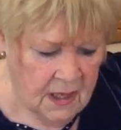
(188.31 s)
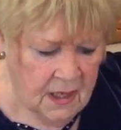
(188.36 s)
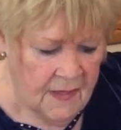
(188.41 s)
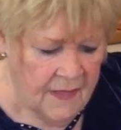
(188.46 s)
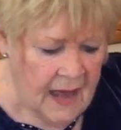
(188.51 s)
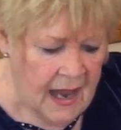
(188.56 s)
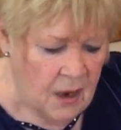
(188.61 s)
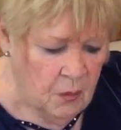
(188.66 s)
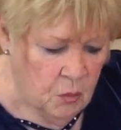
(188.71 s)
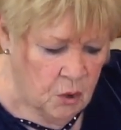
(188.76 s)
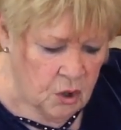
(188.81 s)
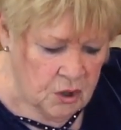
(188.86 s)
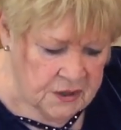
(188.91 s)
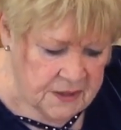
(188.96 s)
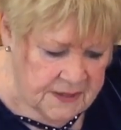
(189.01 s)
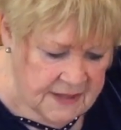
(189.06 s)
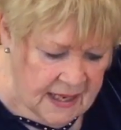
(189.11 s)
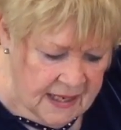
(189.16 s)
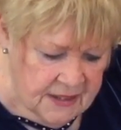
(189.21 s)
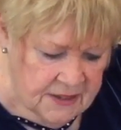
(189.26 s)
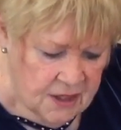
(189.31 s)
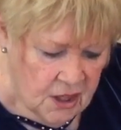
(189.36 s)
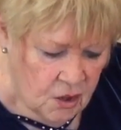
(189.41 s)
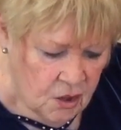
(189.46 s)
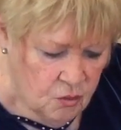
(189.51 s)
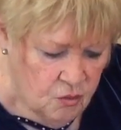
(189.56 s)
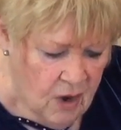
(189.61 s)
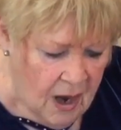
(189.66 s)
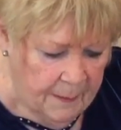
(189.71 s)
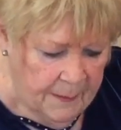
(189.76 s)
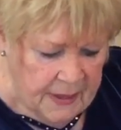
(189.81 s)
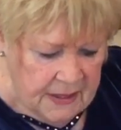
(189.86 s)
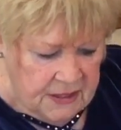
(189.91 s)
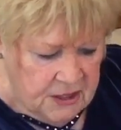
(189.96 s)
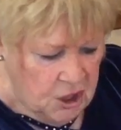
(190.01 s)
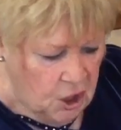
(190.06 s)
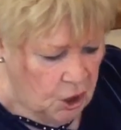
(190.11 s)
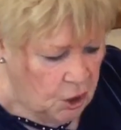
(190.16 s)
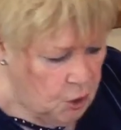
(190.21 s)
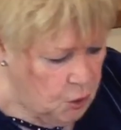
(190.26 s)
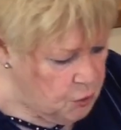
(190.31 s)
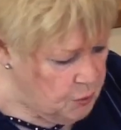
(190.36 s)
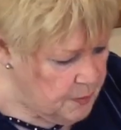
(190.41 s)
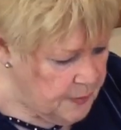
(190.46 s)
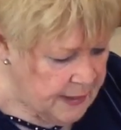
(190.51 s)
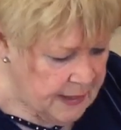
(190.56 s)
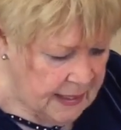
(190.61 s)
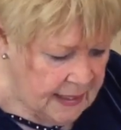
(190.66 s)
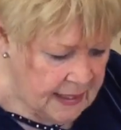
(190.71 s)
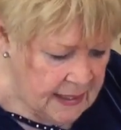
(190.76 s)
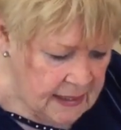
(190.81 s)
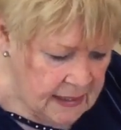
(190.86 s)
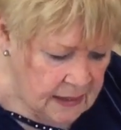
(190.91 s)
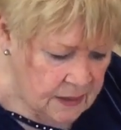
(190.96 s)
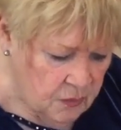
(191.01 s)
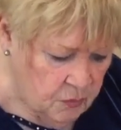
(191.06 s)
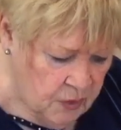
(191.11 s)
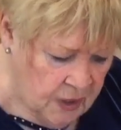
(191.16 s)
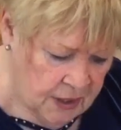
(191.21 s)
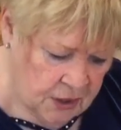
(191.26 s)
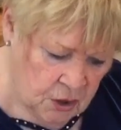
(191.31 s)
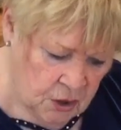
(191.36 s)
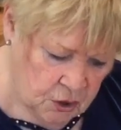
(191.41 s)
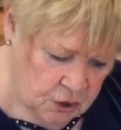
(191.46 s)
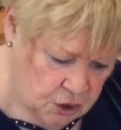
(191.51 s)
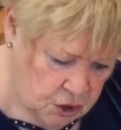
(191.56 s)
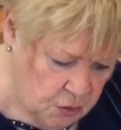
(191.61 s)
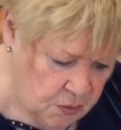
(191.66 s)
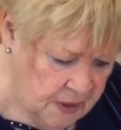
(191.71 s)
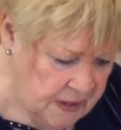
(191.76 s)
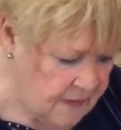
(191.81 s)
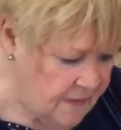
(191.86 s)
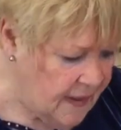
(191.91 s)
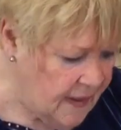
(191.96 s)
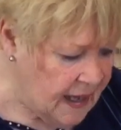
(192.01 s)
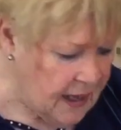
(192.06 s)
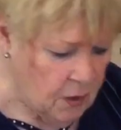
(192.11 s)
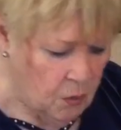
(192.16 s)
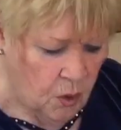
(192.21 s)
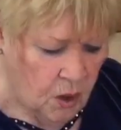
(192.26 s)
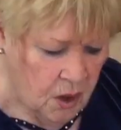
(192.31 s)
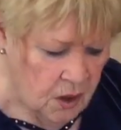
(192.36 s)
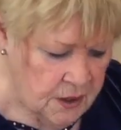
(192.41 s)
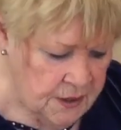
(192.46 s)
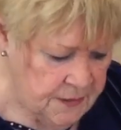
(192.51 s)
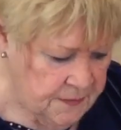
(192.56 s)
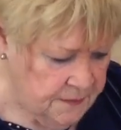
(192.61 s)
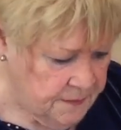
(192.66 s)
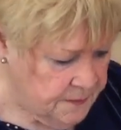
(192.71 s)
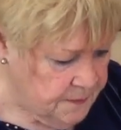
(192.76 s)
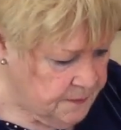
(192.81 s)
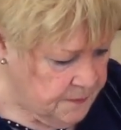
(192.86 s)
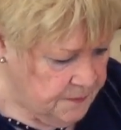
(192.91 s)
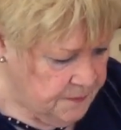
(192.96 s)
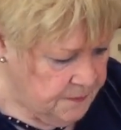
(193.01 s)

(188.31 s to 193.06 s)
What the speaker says: that one says rapid wholemeal. We're not doing that one.